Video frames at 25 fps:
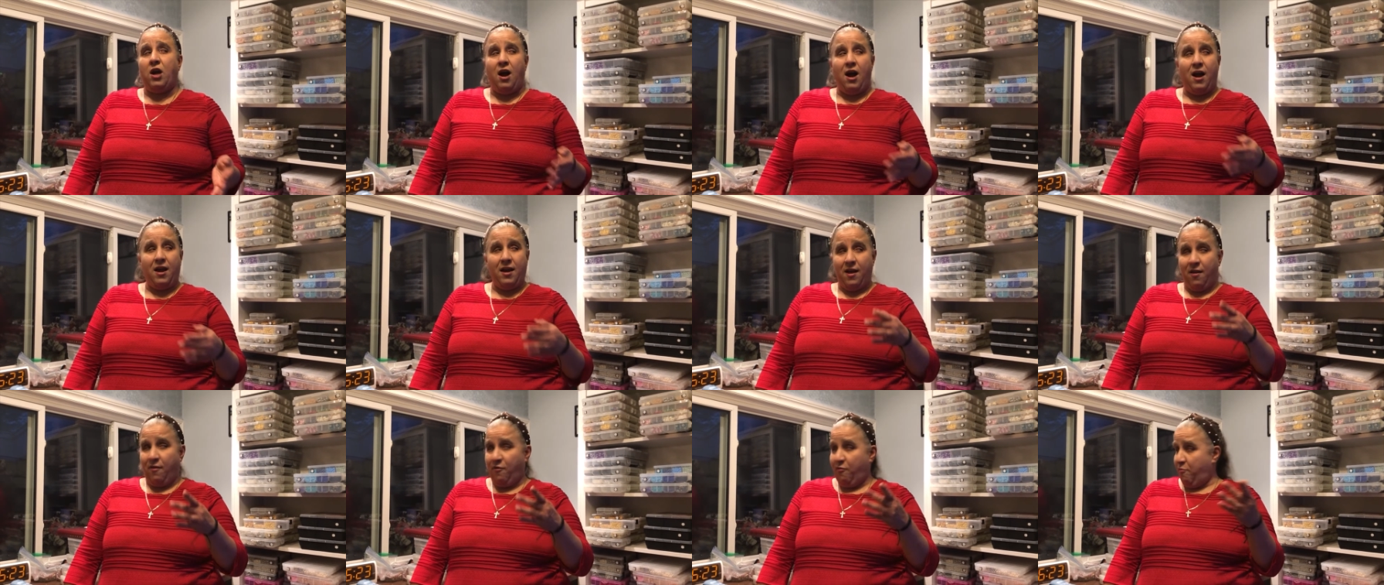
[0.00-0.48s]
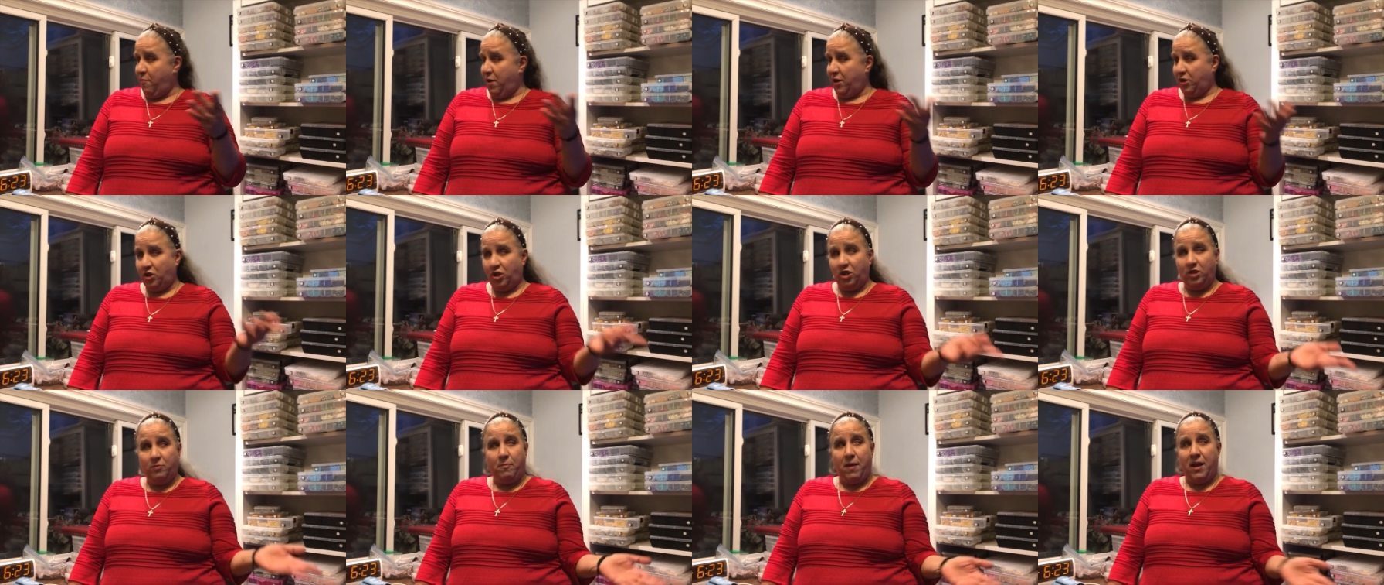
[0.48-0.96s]
I have
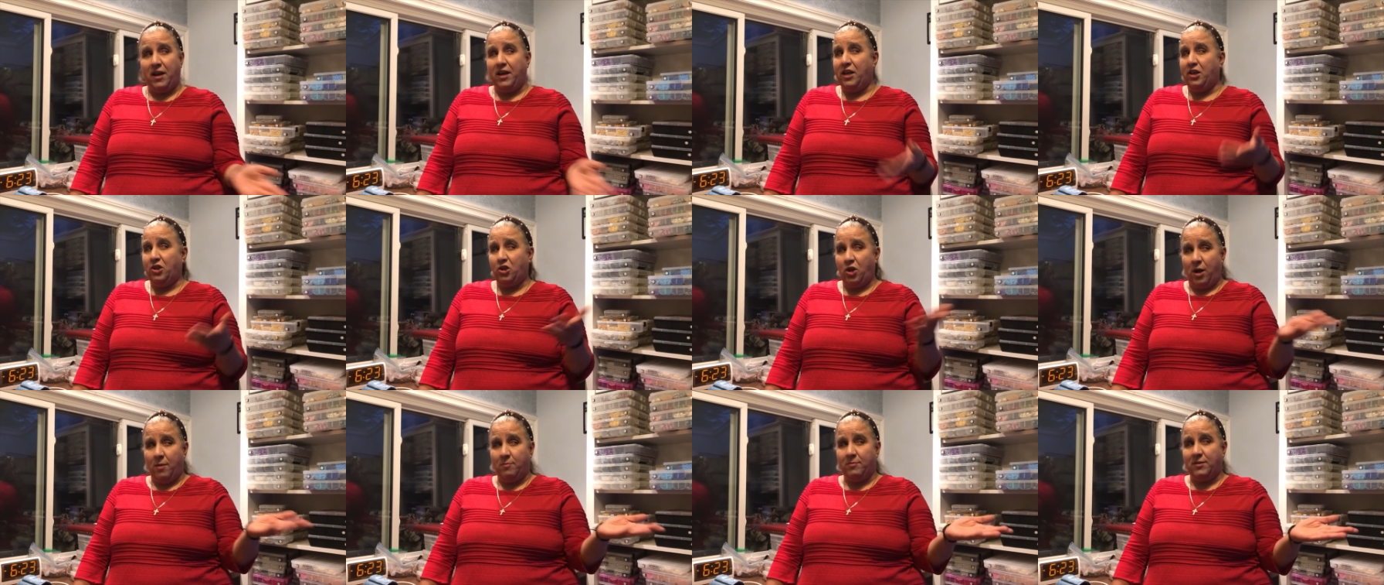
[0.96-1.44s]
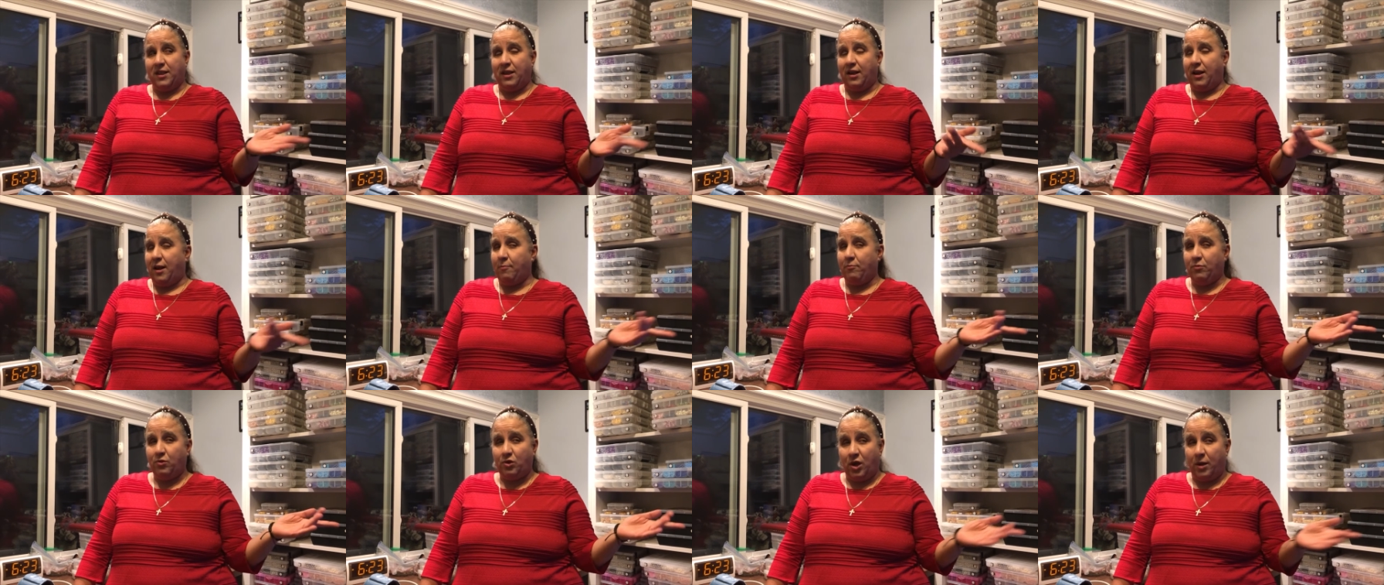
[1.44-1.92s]
mentioned many times that
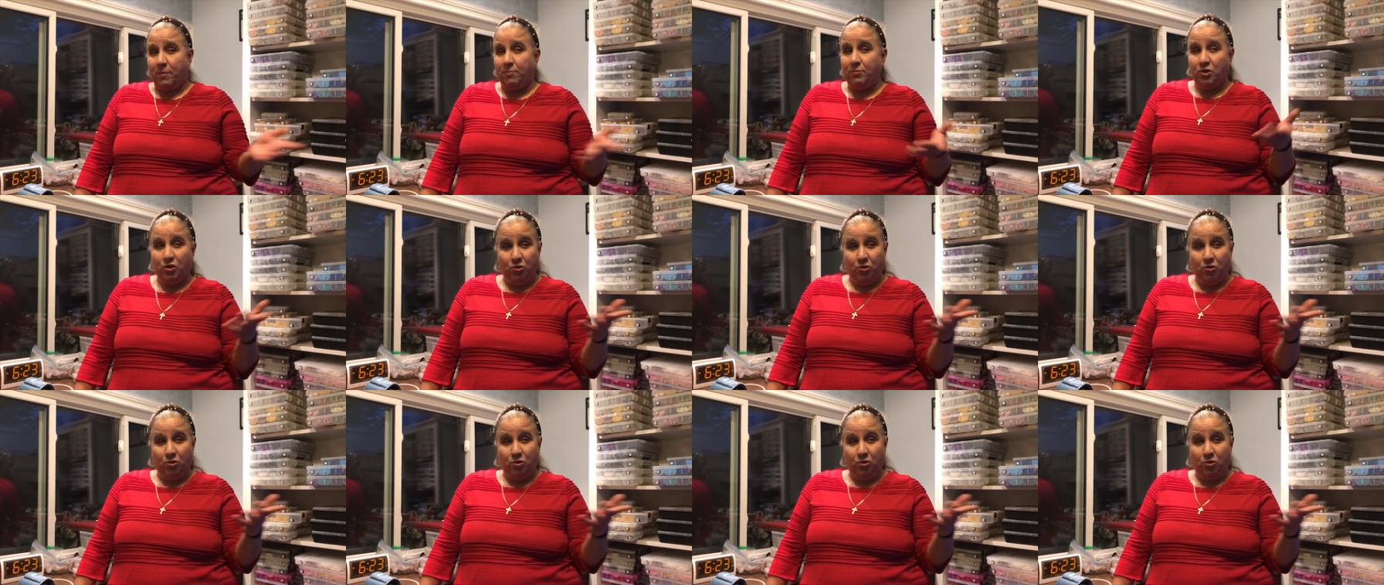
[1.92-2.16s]
I'm type